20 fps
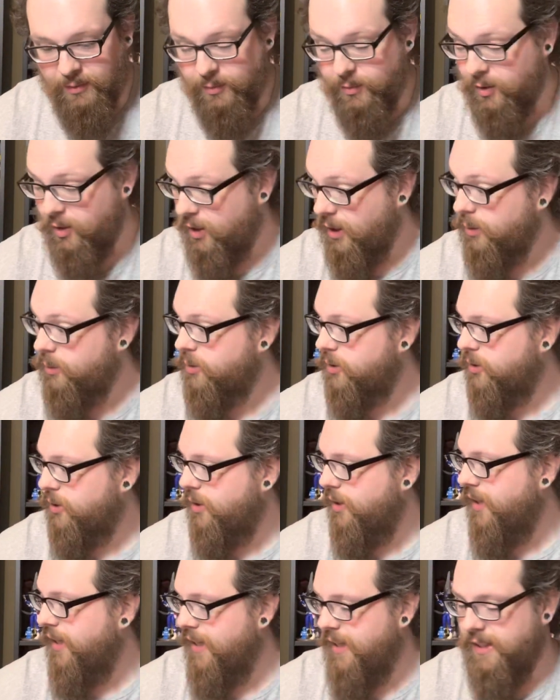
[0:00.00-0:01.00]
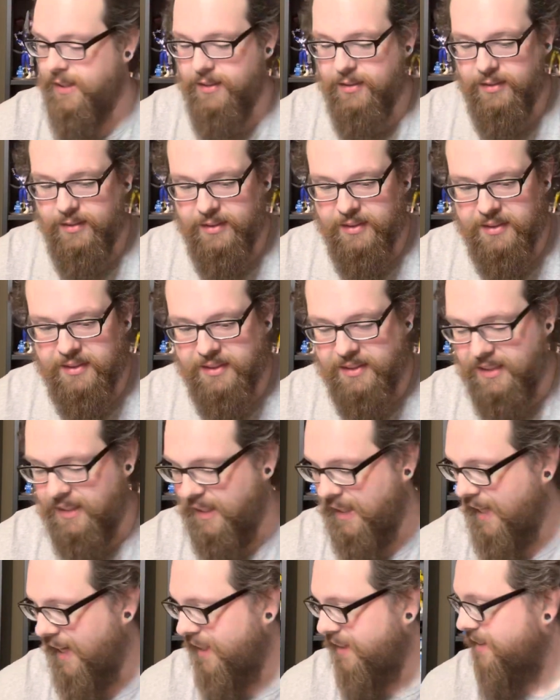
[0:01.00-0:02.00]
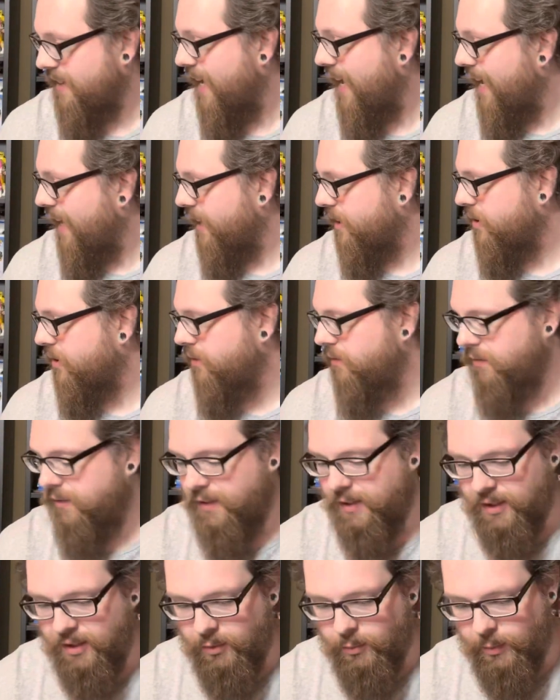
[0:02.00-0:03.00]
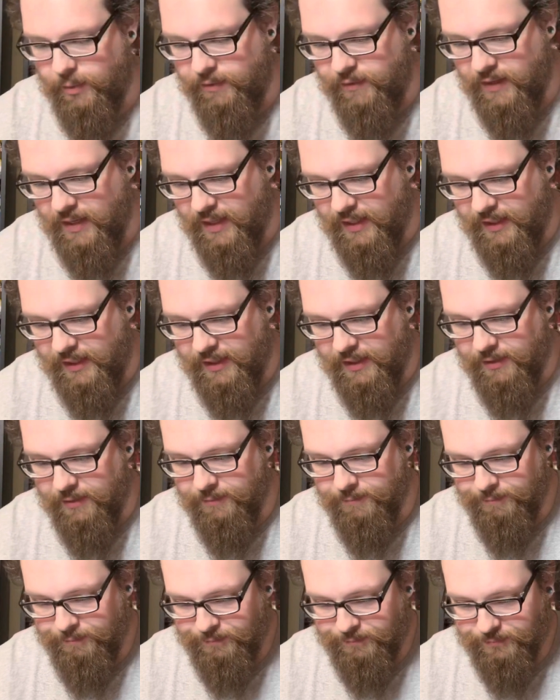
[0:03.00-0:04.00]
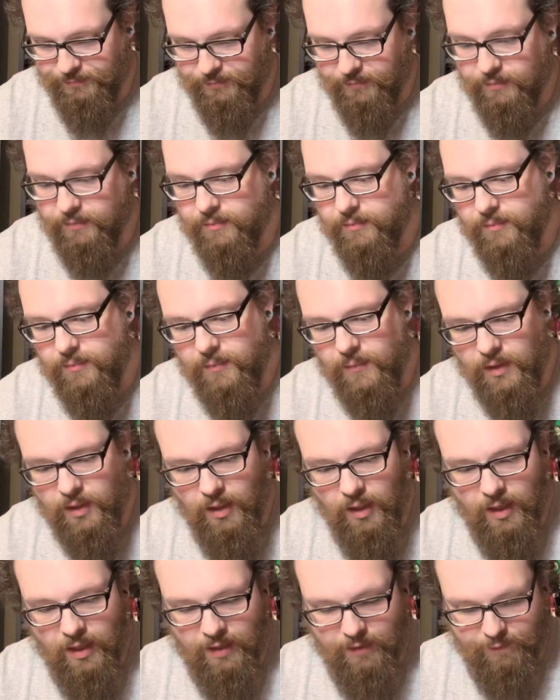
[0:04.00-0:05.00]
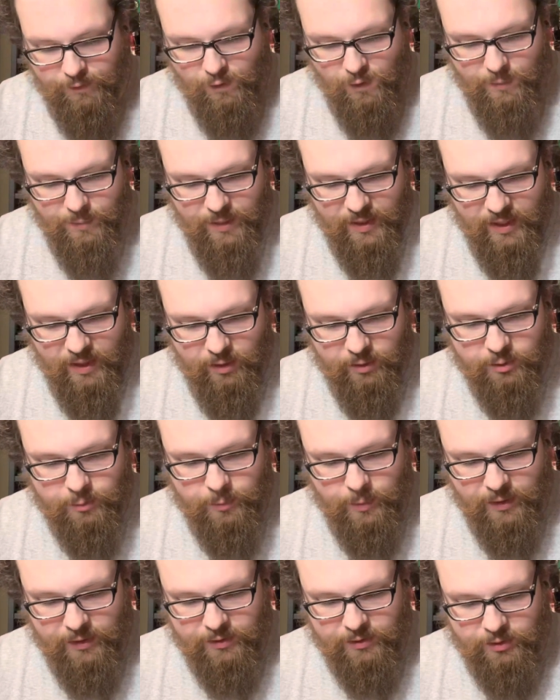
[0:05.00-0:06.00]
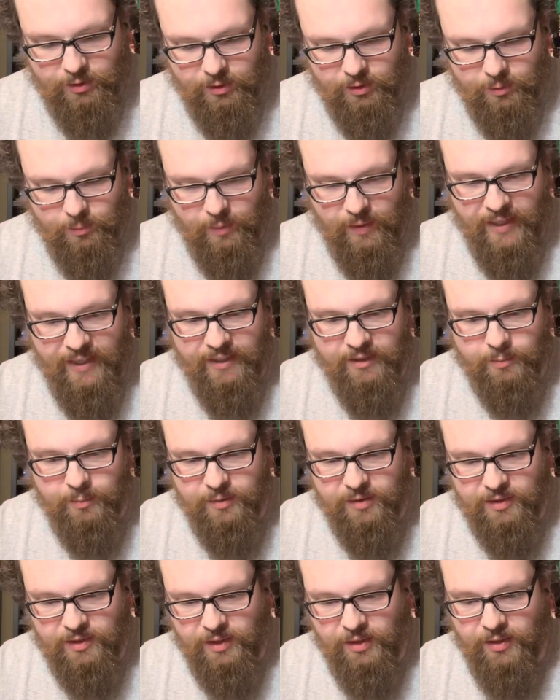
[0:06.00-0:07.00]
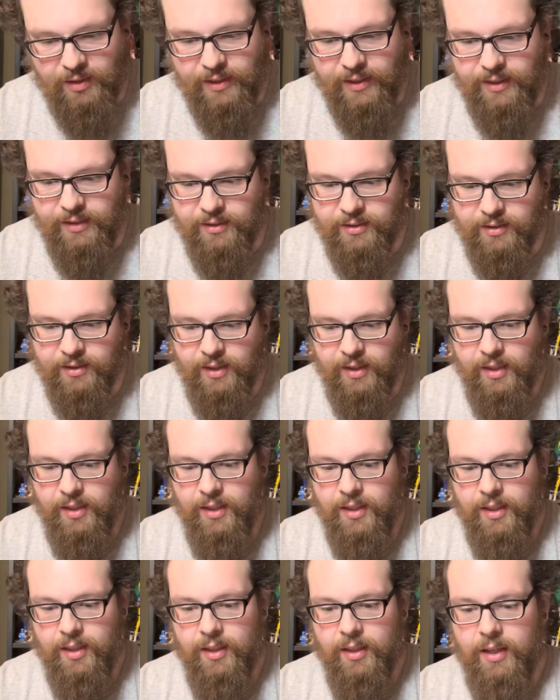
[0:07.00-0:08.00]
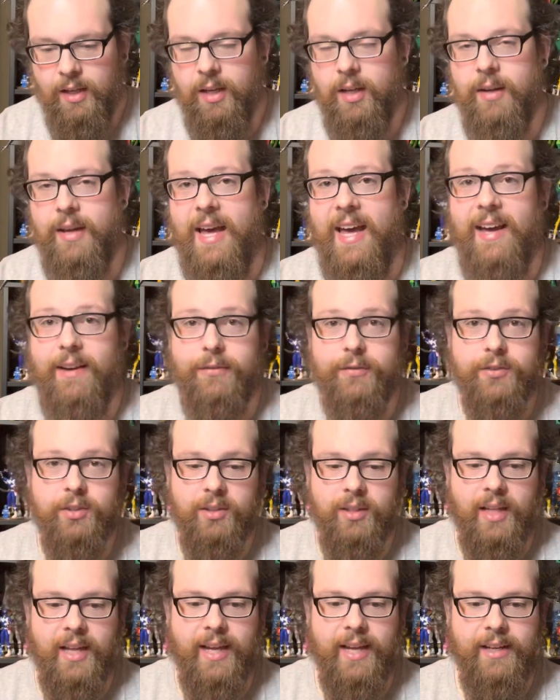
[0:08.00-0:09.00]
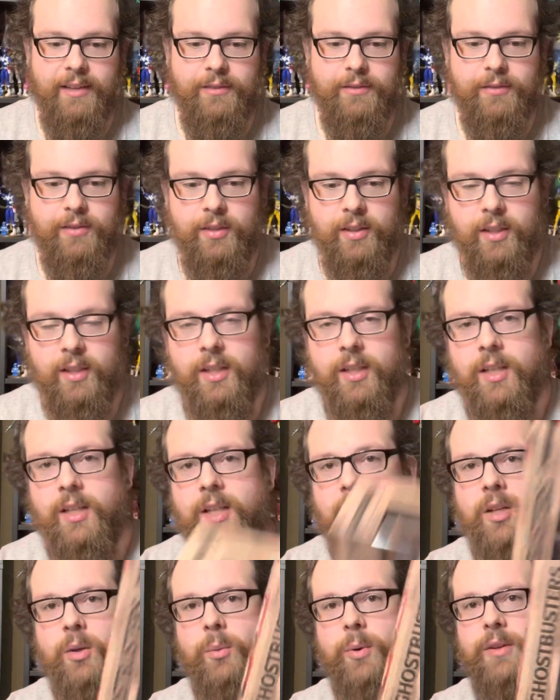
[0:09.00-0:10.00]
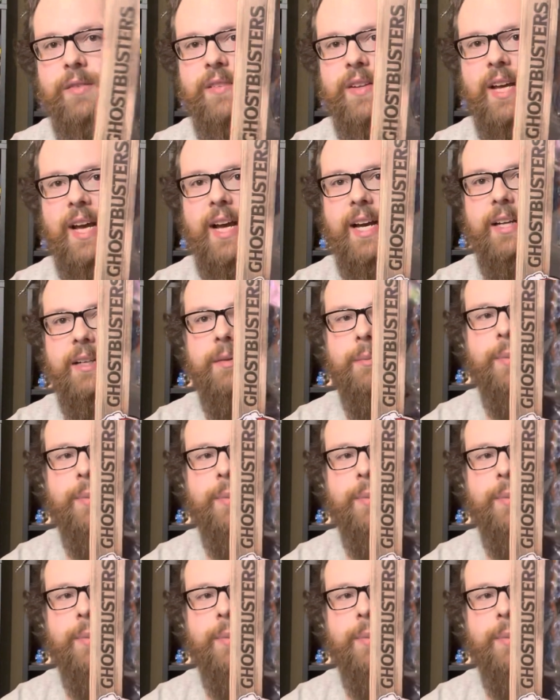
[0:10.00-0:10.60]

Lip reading: close to the end, this is the last action figure we've got here. From the Ghostbusters Plasma series, Afterlife, we've got